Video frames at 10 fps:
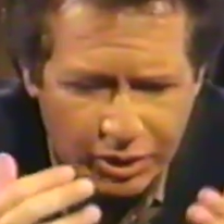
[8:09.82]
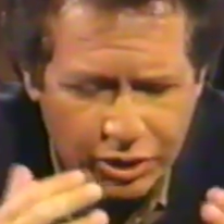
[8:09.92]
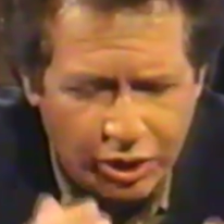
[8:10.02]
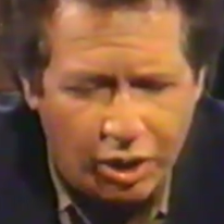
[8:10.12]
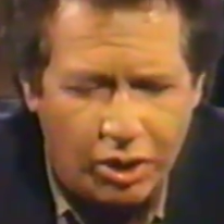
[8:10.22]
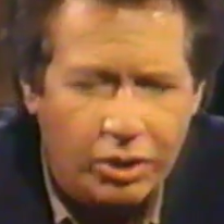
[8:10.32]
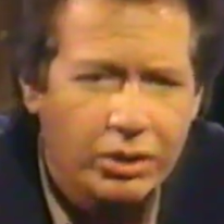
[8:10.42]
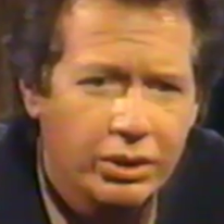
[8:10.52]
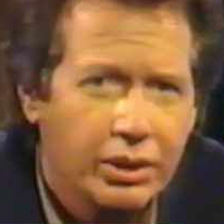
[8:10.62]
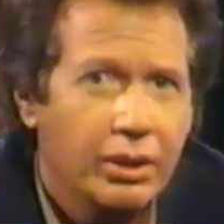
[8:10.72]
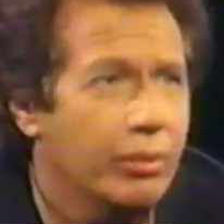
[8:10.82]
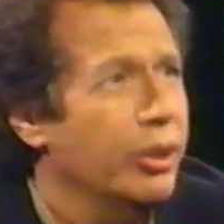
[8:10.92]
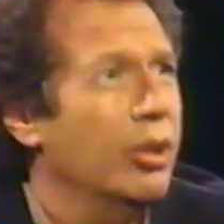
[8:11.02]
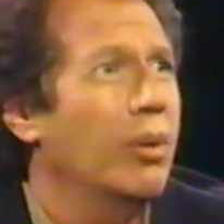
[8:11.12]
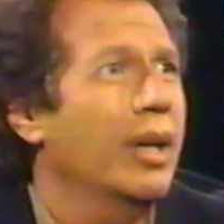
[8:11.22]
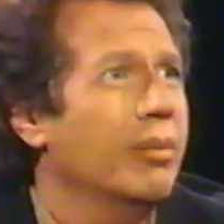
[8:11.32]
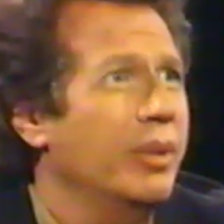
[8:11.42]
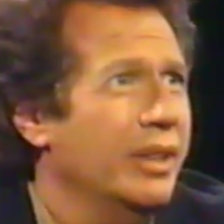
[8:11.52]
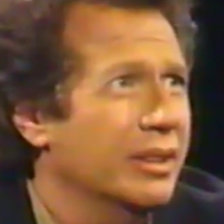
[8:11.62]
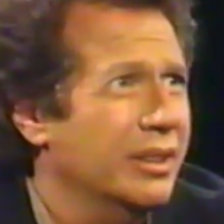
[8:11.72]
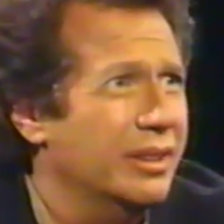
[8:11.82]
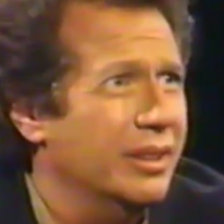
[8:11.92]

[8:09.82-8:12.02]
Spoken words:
So, you don't want to be in.